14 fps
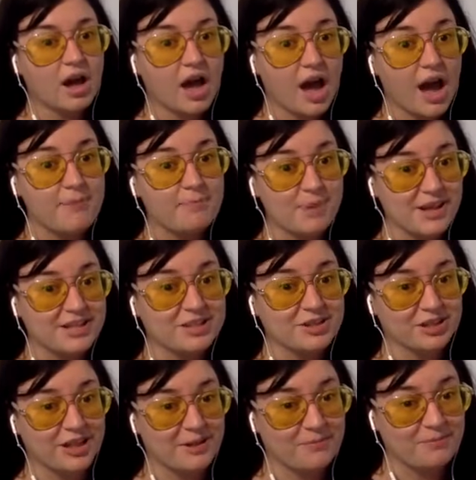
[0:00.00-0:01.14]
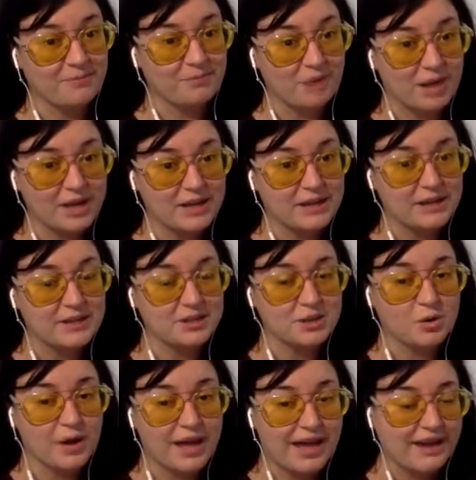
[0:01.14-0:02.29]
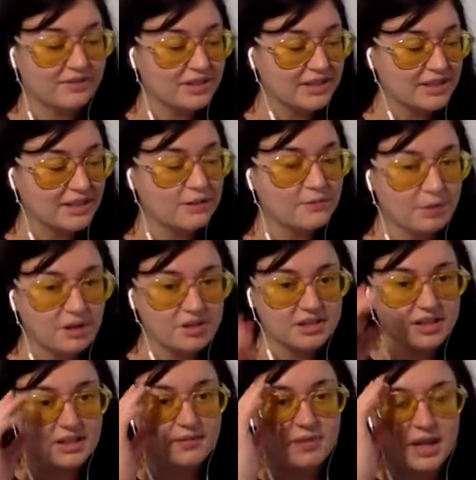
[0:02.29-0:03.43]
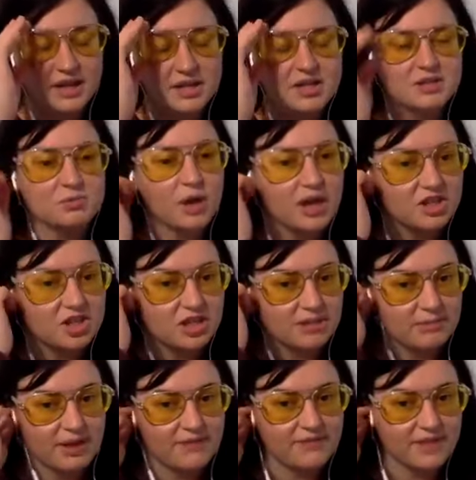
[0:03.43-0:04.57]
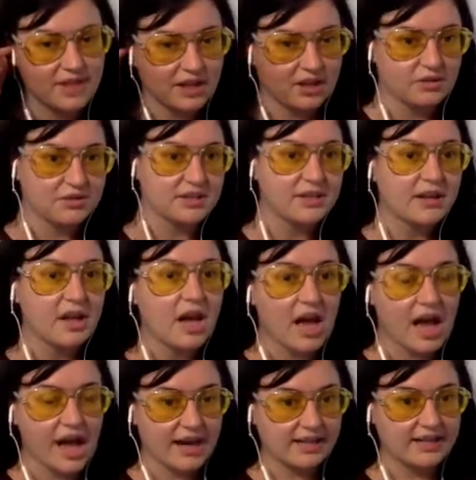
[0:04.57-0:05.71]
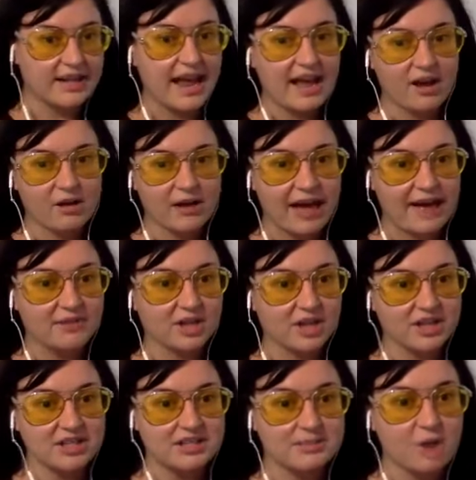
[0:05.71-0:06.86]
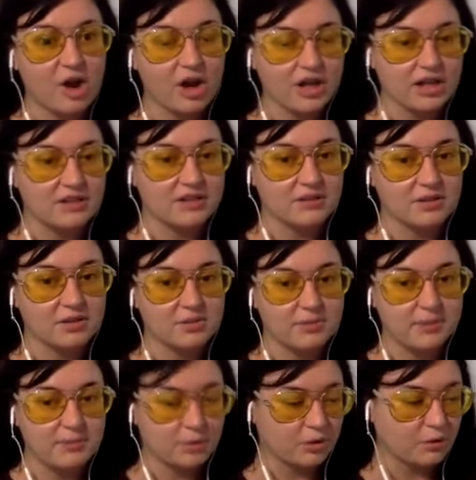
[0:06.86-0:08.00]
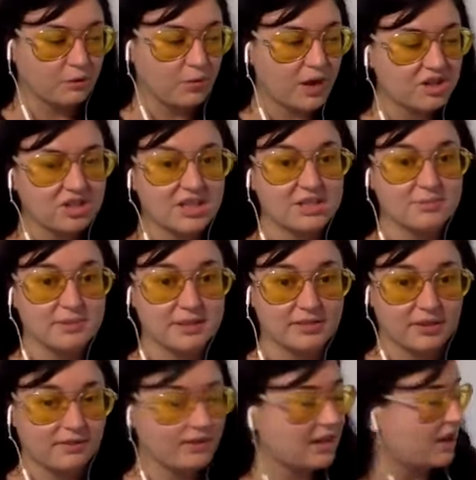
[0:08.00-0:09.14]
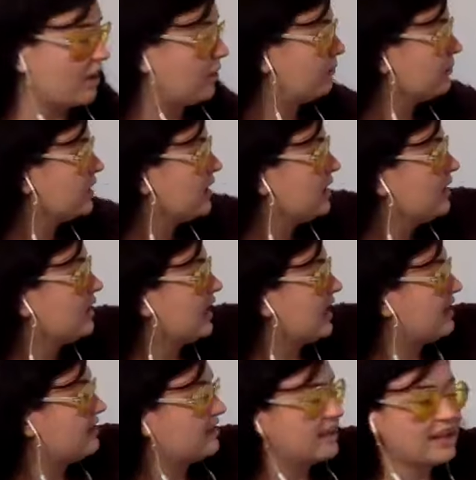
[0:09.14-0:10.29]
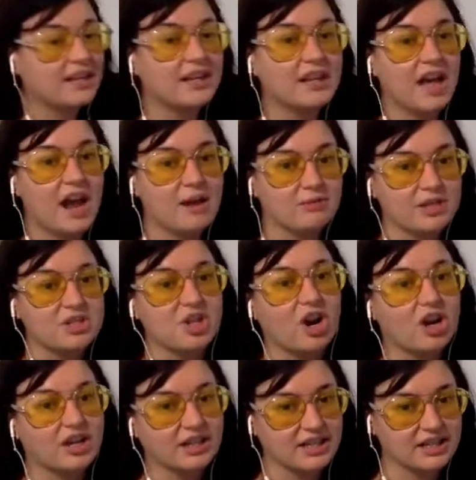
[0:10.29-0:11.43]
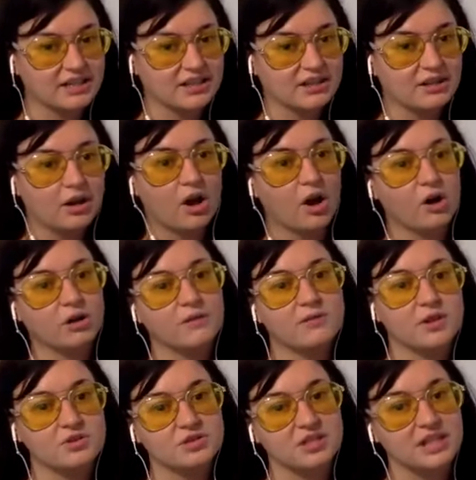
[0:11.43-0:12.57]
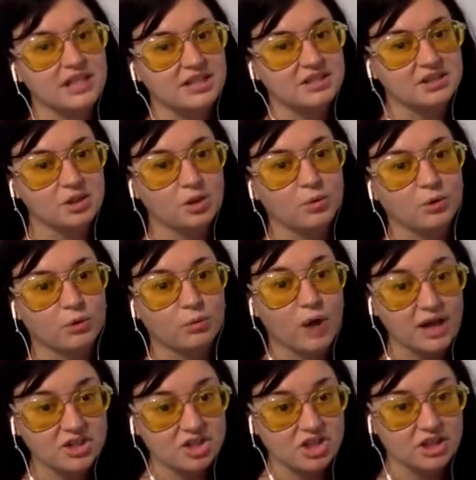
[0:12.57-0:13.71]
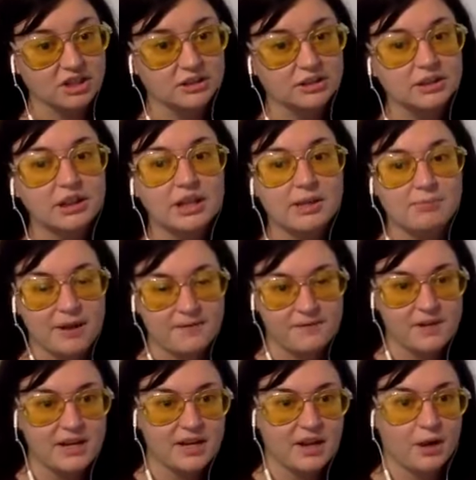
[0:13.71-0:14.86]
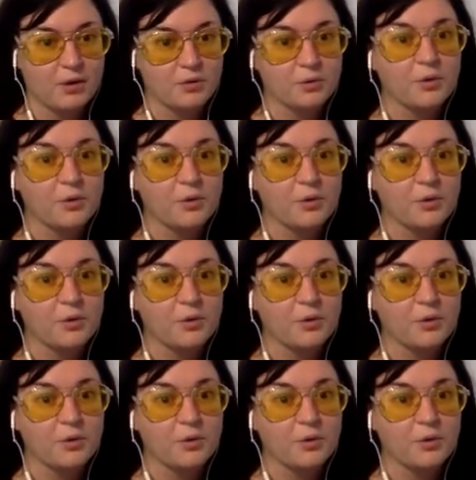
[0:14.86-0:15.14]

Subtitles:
I pixeled them, right? And so every single person that is watching my videos, I now have a custom audience of those people who've watched that specific video. And then I retargeted all of those leads who were watching my video